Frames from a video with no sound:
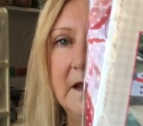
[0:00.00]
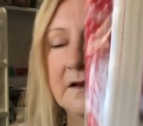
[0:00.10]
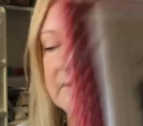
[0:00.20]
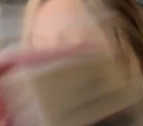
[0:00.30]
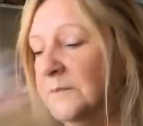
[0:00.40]

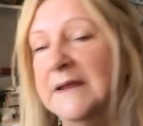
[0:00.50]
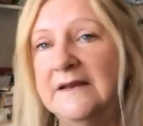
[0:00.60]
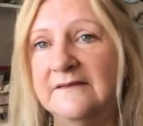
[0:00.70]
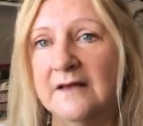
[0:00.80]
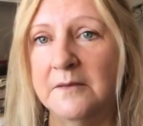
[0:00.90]
Because I'm going to be
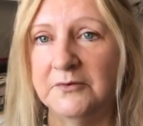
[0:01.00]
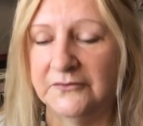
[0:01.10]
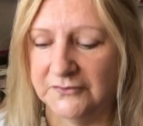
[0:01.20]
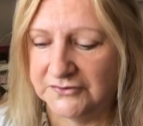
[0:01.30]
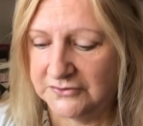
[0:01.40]
in
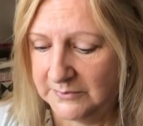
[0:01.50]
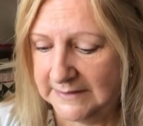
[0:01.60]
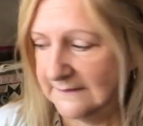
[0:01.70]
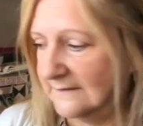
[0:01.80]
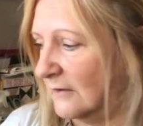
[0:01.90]
Cyprus for 2
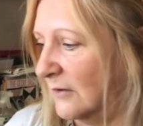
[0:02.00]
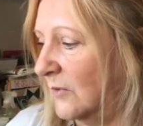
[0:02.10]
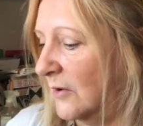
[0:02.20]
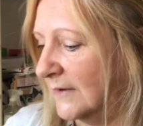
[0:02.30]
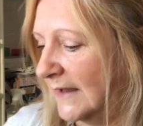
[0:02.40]
weeks, so I
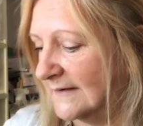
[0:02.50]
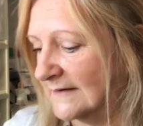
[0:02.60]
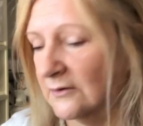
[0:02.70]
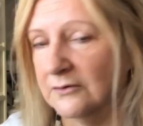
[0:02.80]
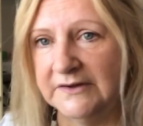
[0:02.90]
won't
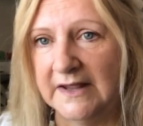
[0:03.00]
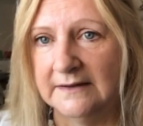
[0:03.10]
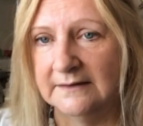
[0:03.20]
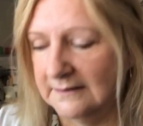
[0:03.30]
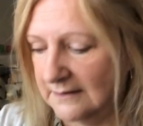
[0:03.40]
get a lot
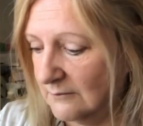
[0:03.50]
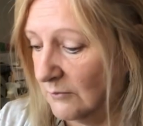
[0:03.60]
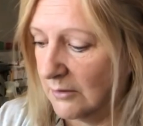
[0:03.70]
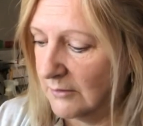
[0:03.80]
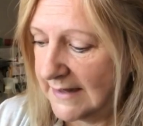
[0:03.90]
done.
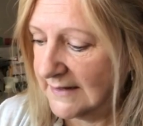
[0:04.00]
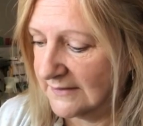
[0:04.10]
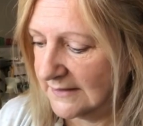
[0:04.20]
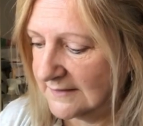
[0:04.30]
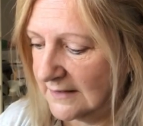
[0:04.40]
Well,
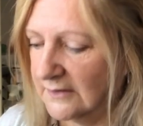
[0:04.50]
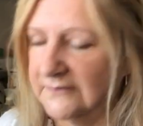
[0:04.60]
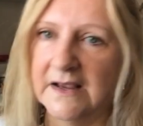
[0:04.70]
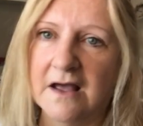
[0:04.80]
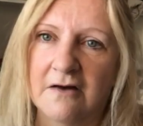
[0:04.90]
anything done,
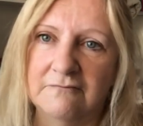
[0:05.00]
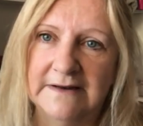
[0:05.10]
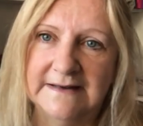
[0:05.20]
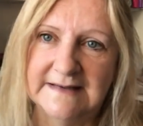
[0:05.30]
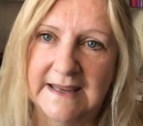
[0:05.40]
because I can't
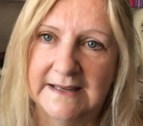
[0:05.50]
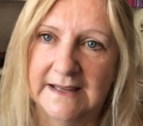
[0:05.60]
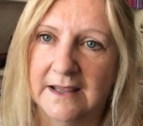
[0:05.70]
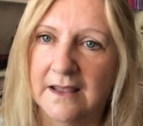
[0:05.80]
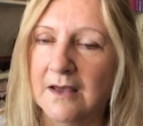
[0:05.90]
really take
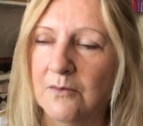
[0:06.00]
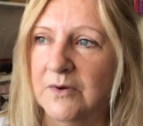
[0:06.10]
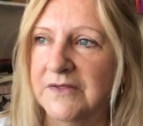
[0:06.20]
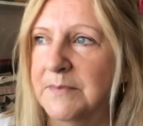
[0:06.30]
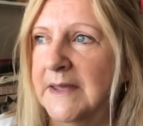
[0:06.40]
it
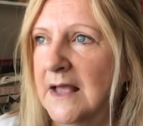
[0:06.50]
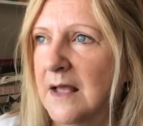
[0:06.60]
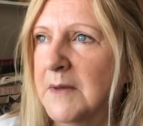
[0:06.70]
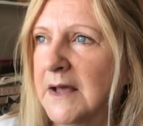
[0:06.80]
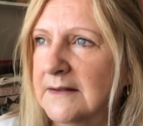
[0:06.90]
with me.
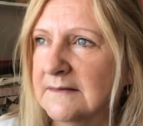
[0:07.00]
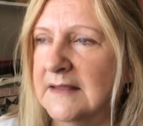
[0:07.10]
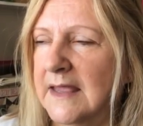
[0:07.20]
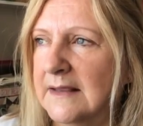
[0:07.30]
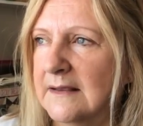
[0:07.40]
I might
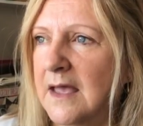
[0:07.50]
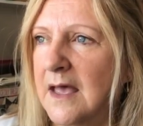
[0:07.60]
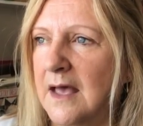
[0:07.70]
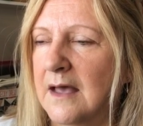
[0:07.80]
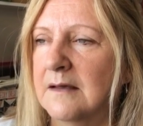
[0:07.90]
take
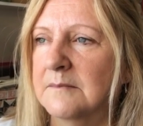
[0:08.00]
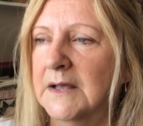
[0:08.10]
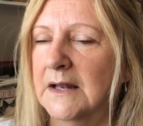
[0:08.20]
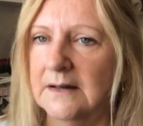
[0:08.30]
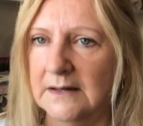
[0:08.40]
a
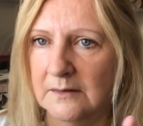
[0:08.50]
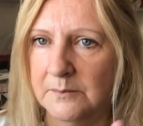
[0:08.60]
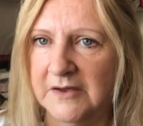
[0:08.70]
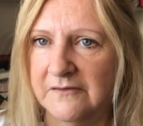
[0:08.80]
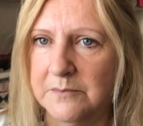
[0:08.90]
little
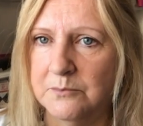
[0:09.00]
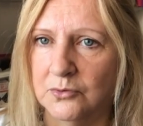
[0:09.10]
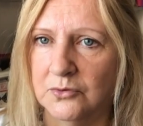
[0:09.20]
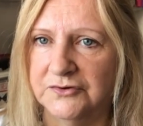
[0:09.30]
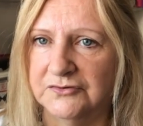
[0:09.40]
bit of
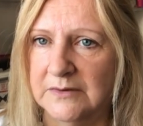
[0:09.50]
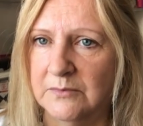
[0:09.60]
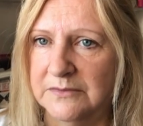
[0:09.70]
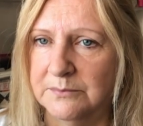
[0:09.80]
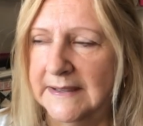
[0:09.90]
embroidery
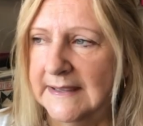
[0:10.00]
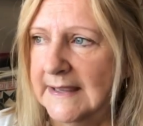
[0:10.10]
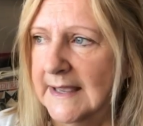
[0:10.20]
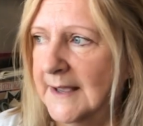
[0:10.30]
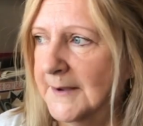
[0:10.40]
with
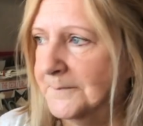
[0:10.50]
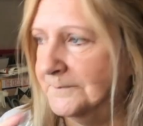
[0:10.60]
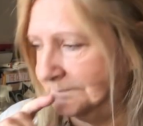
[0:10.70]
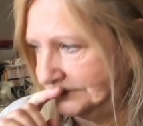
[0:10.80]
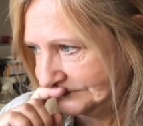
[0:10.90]
me that